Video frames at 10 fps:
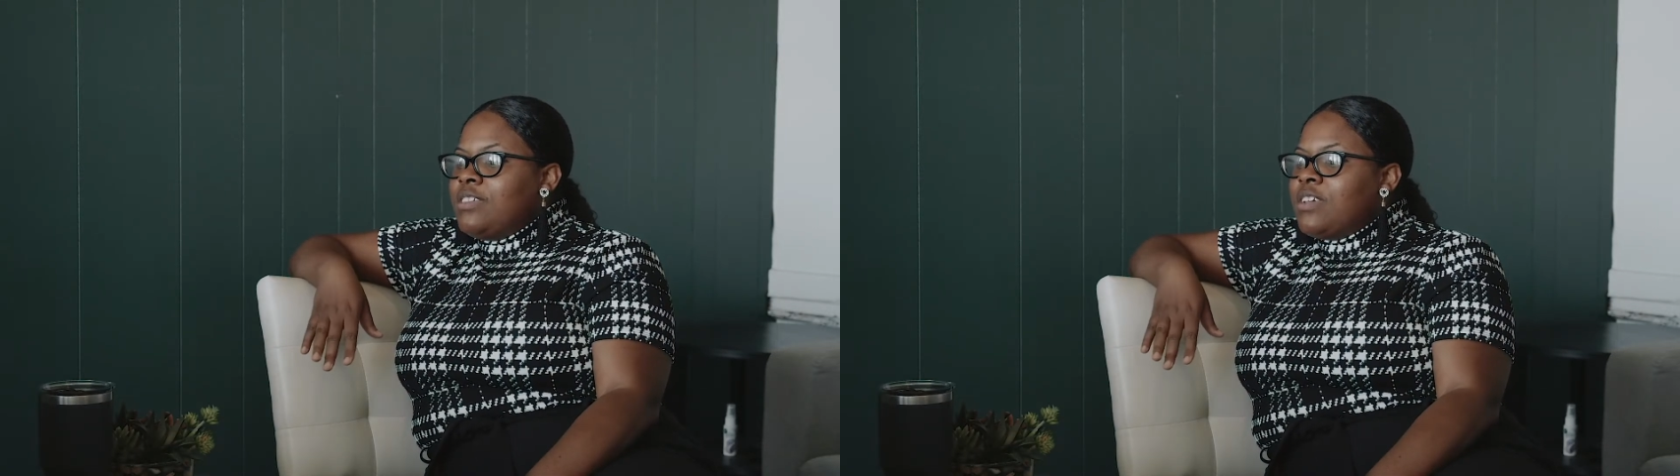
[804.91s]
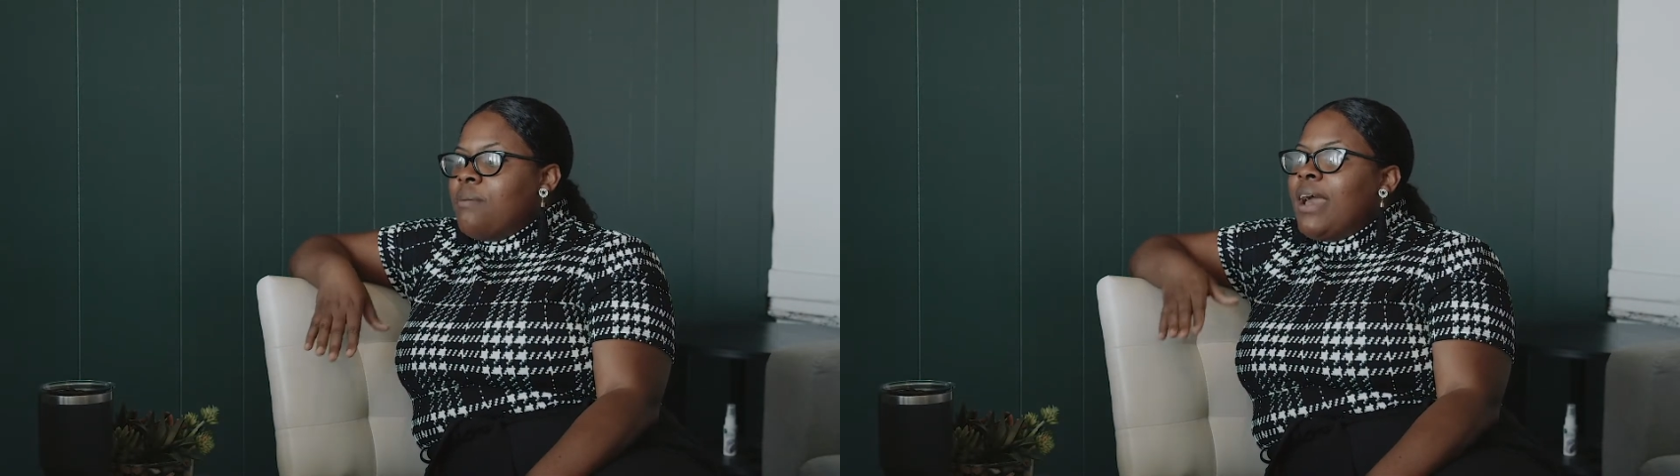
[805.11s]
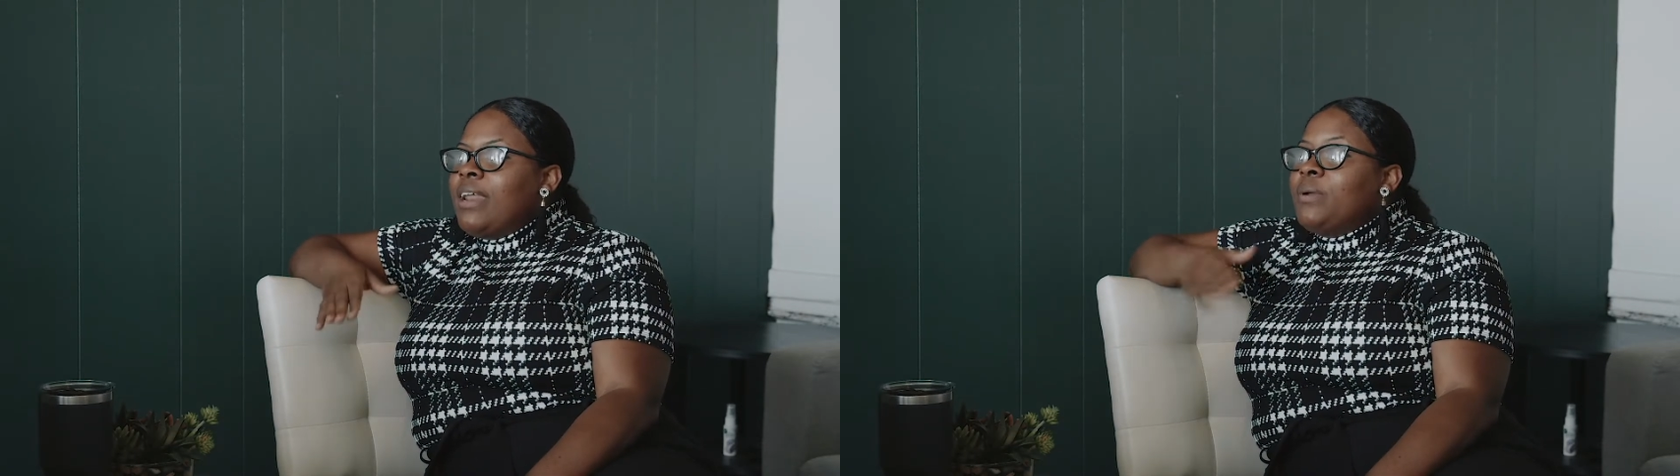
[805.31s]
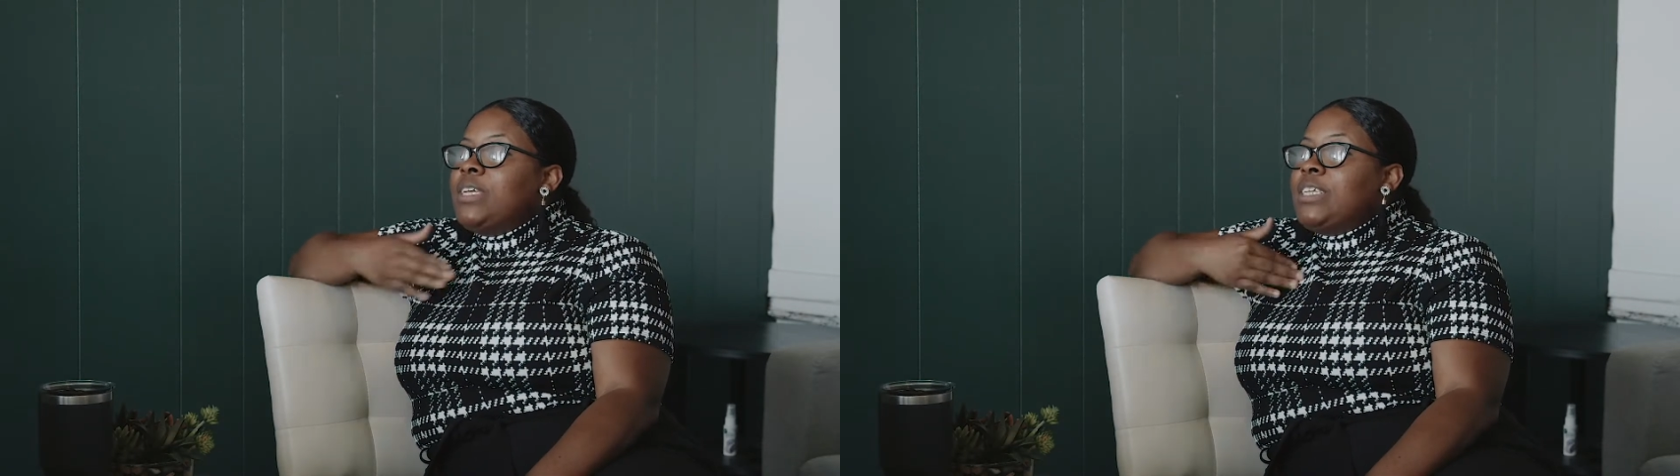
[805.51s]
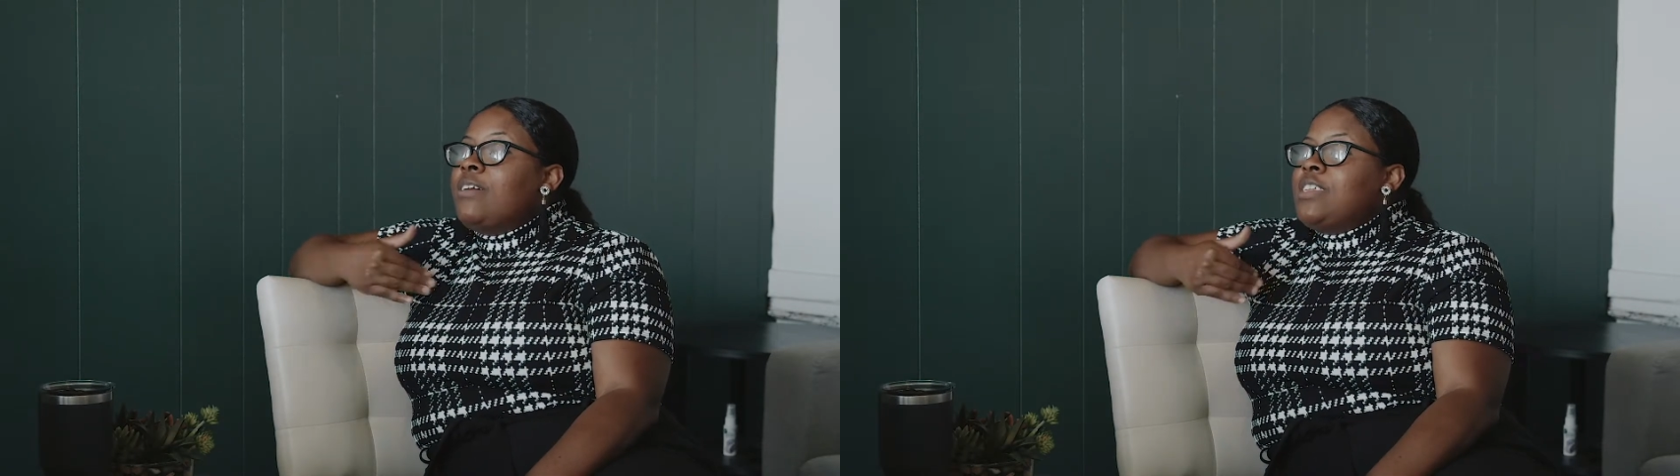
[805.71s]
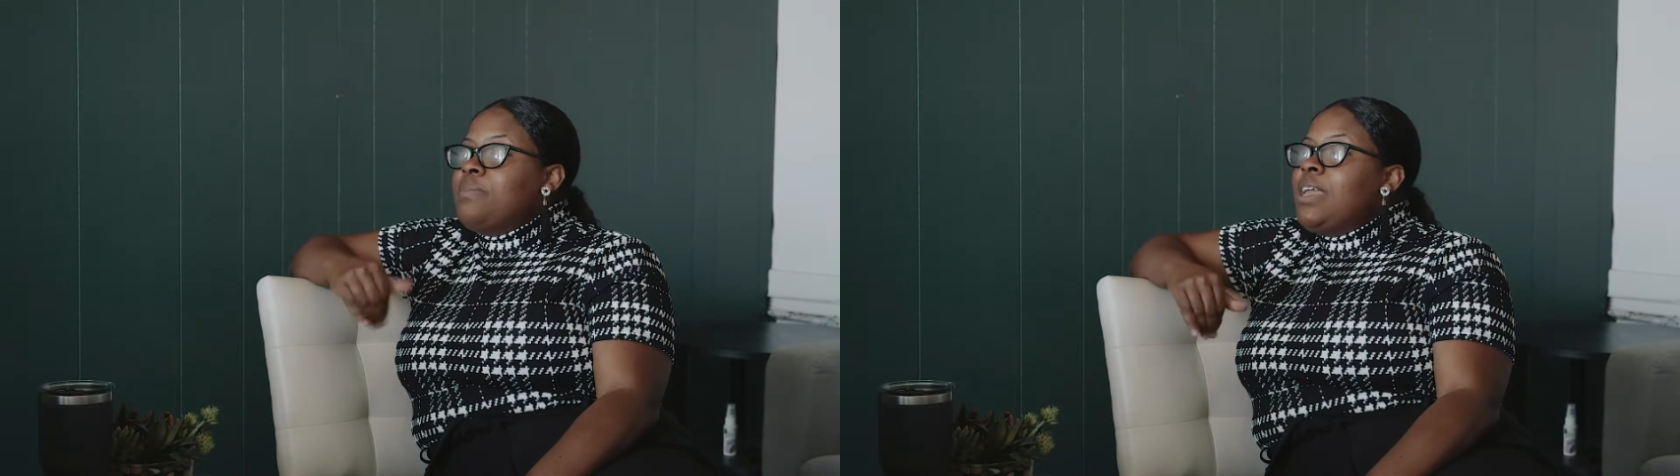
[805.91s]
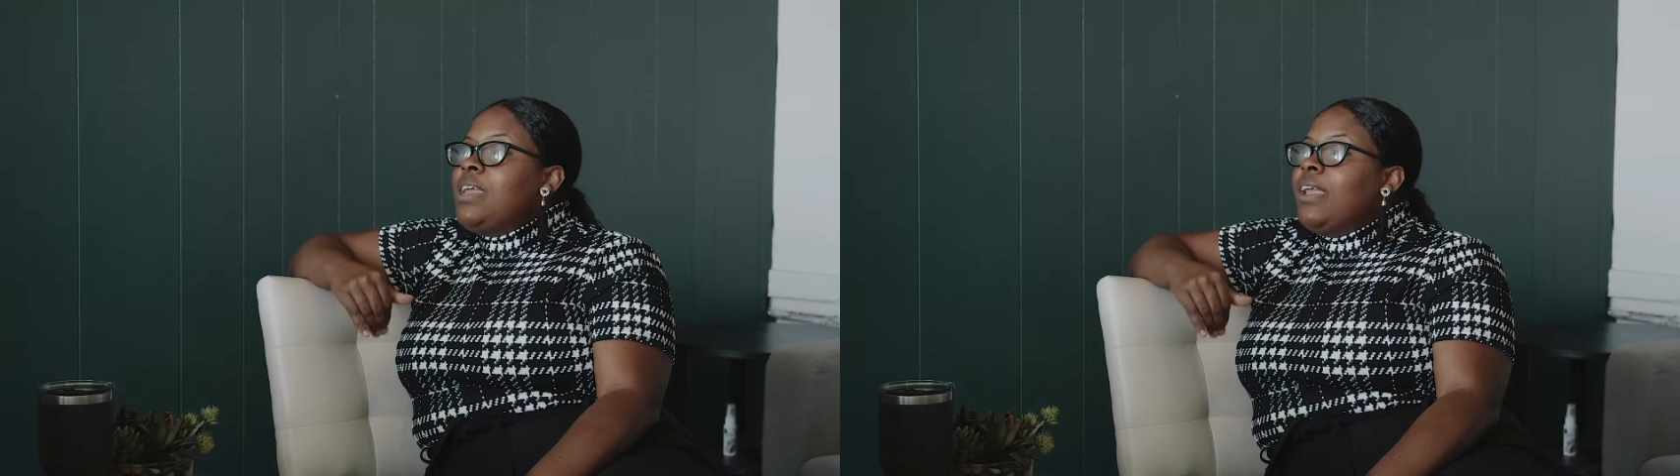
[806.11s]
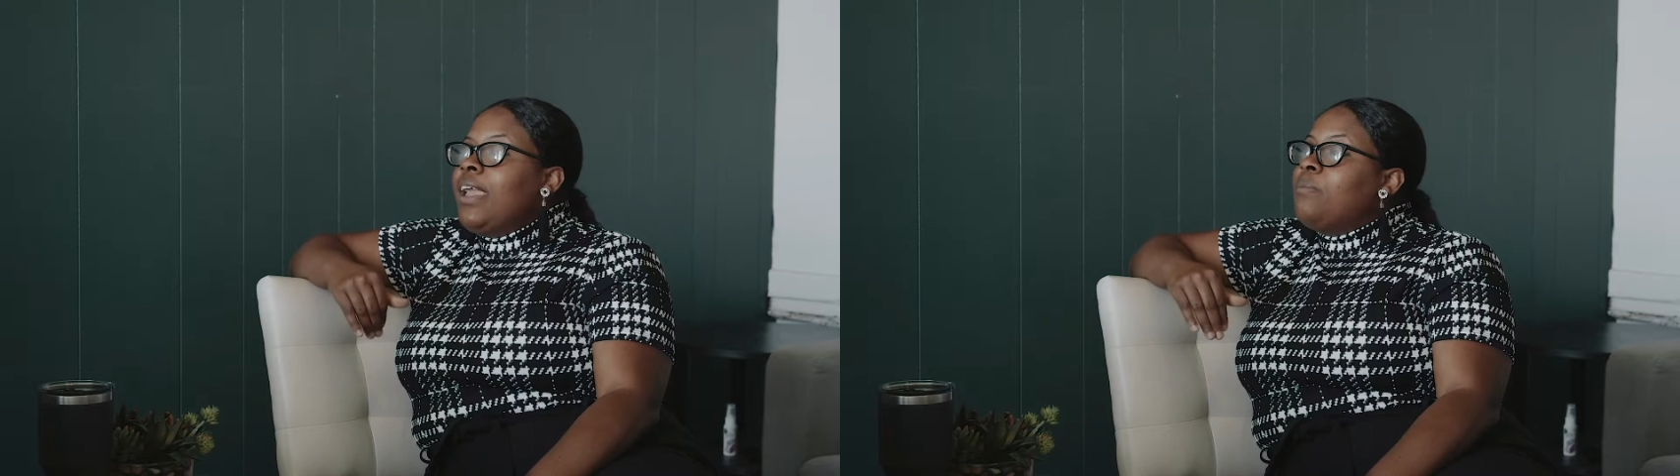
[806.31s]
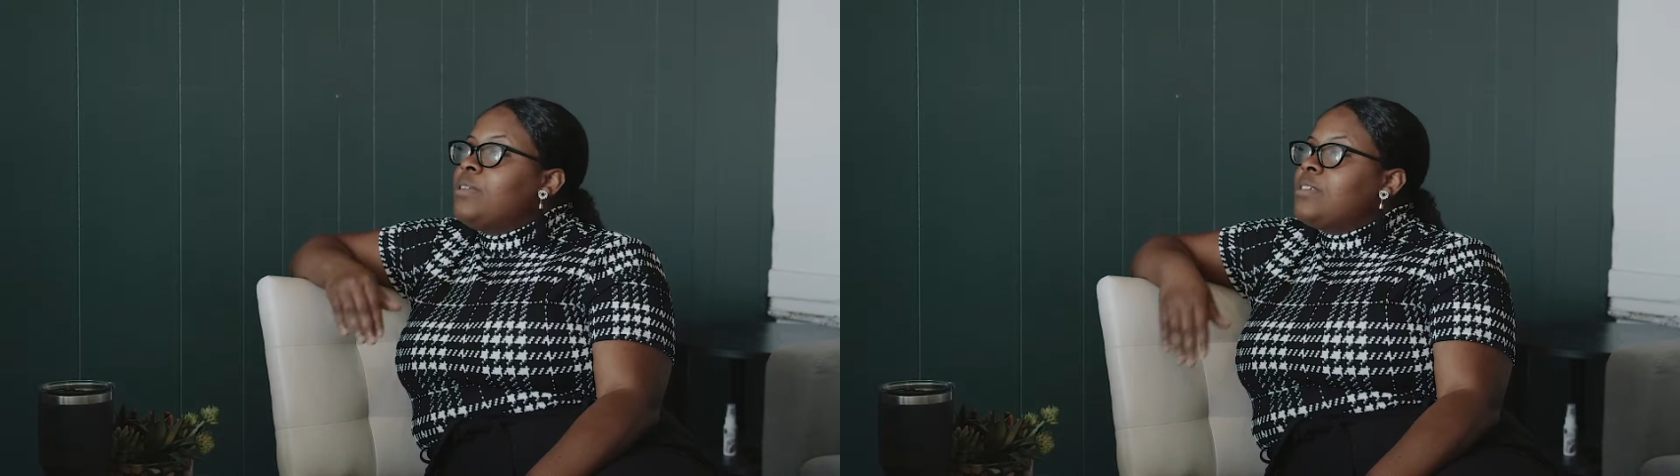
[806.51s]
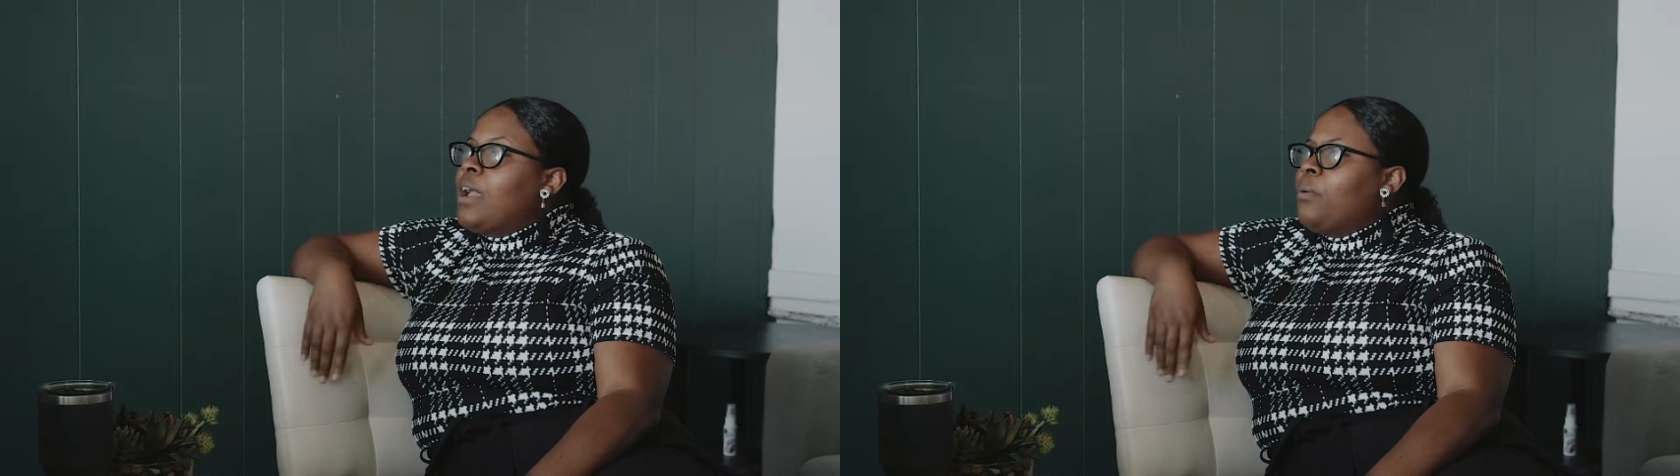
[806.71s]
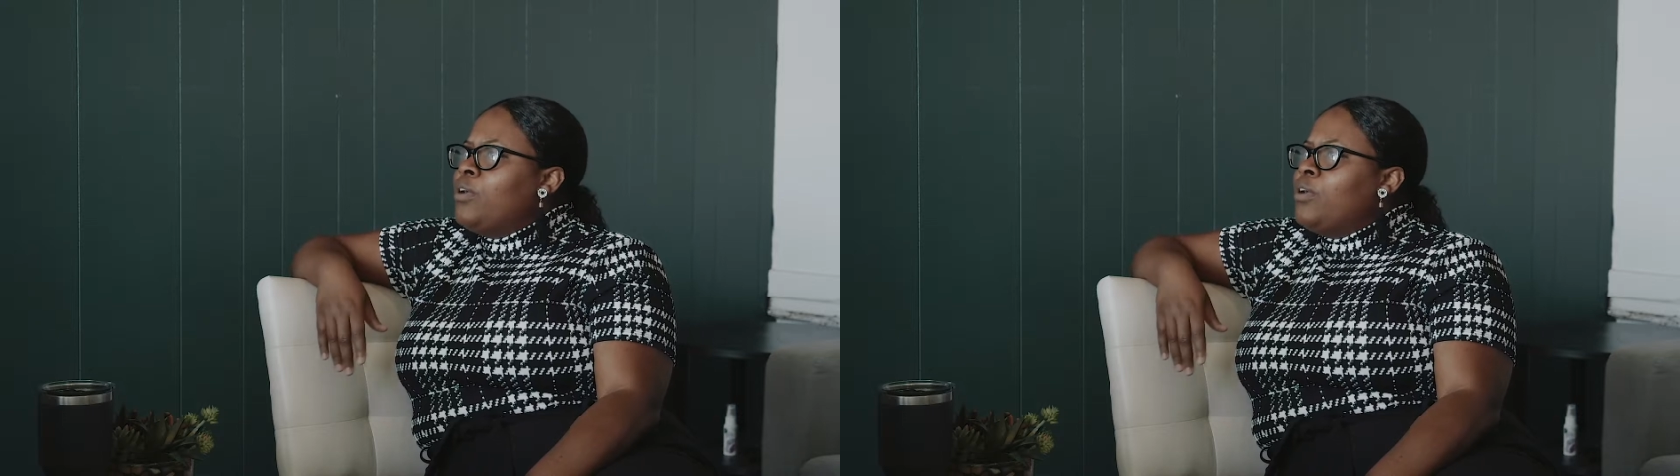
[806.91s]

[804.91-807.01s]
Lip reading: Somebody reached out to me and was like,